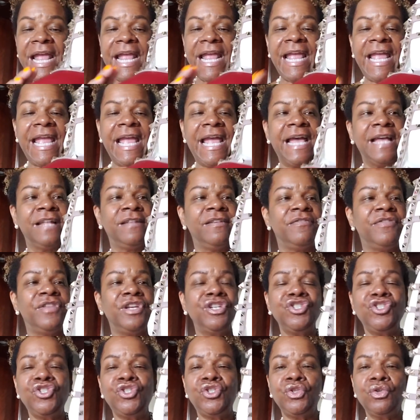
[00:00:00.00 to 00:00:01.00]
And
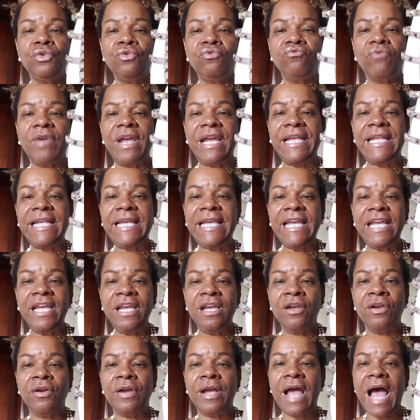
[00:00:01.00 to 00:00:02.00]
this shoe right
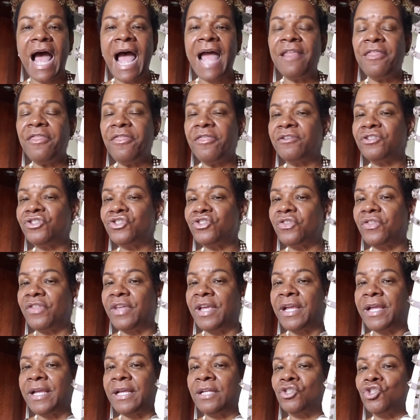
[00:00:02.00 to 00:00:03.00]
here, I just
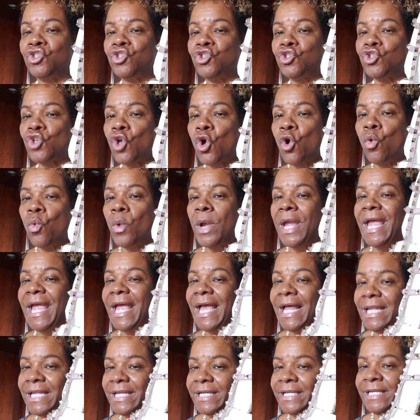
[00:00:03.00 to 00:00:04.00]
think it's so
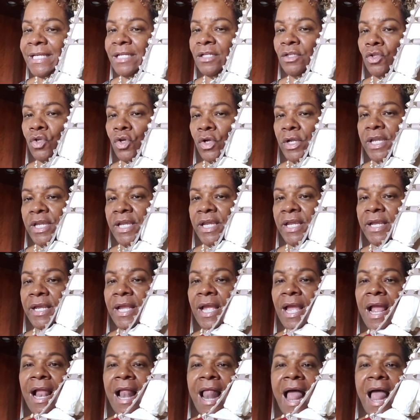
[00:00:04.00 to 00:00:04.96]
elegant looking,